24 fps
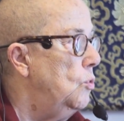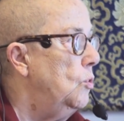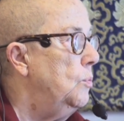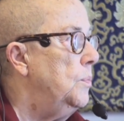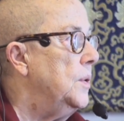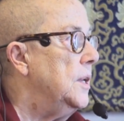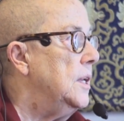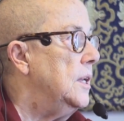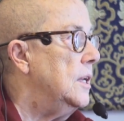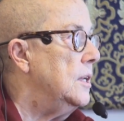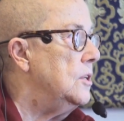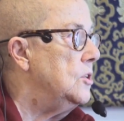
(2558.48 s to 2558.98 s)
will
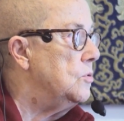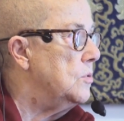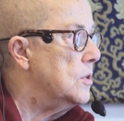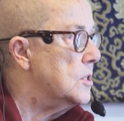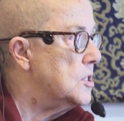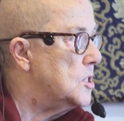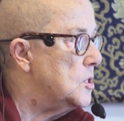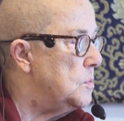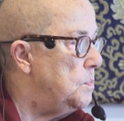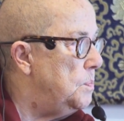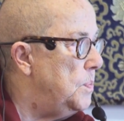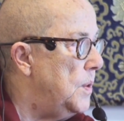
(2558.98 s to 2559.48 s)
begin to
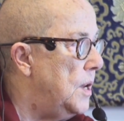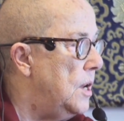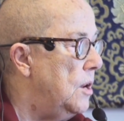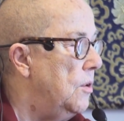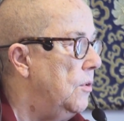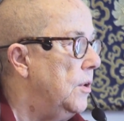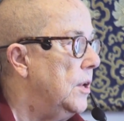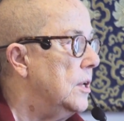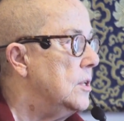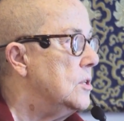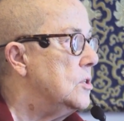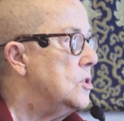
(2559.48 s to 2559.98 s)

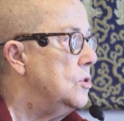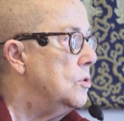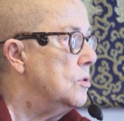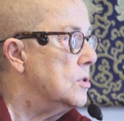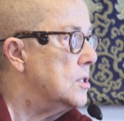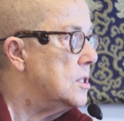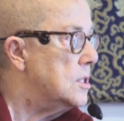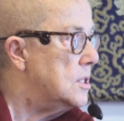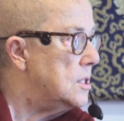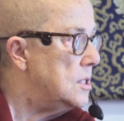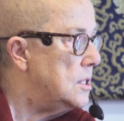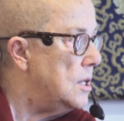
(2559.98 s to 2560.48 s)
experience
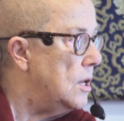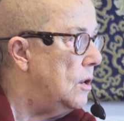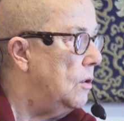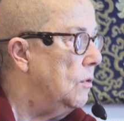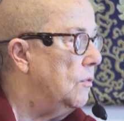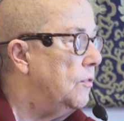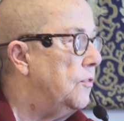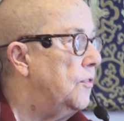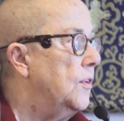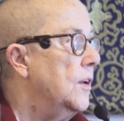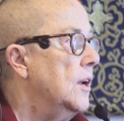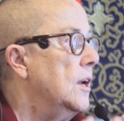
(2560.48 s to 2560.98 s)

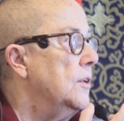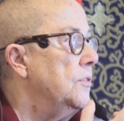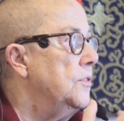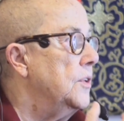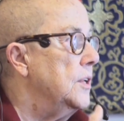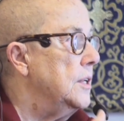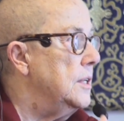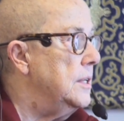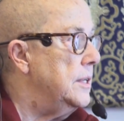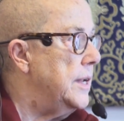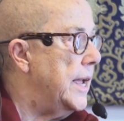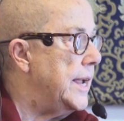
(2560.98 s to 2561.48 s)
yourself
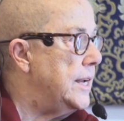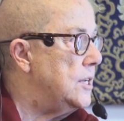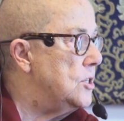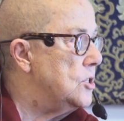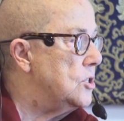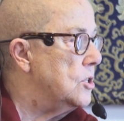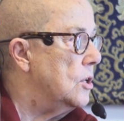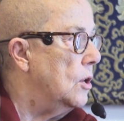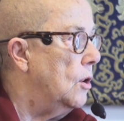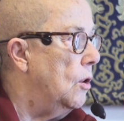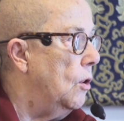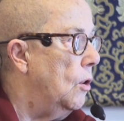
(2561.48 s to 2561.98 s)
the
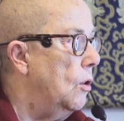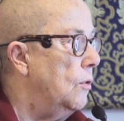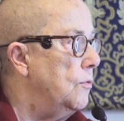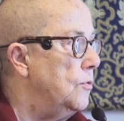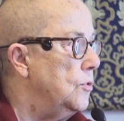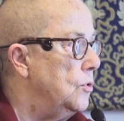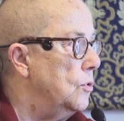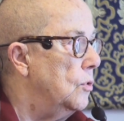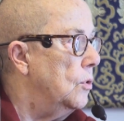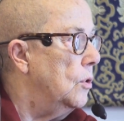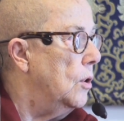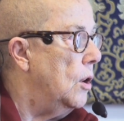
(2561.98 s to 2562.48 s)
nature
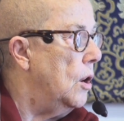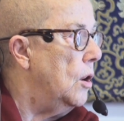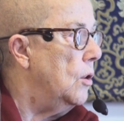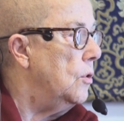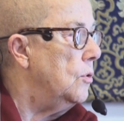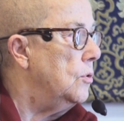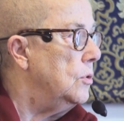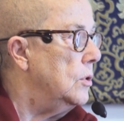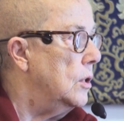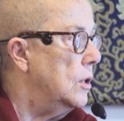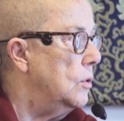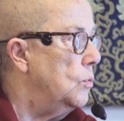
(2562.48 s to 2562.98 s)
of your
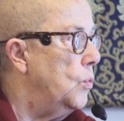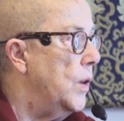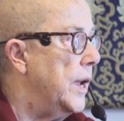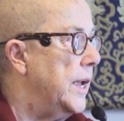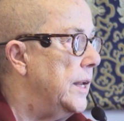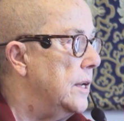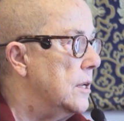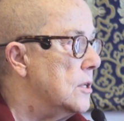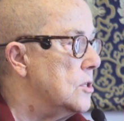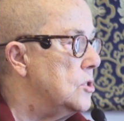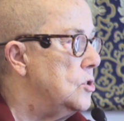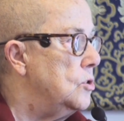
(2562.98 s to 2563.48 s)
own
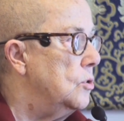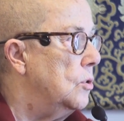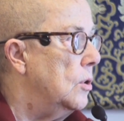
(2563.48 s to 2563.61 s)
awareness,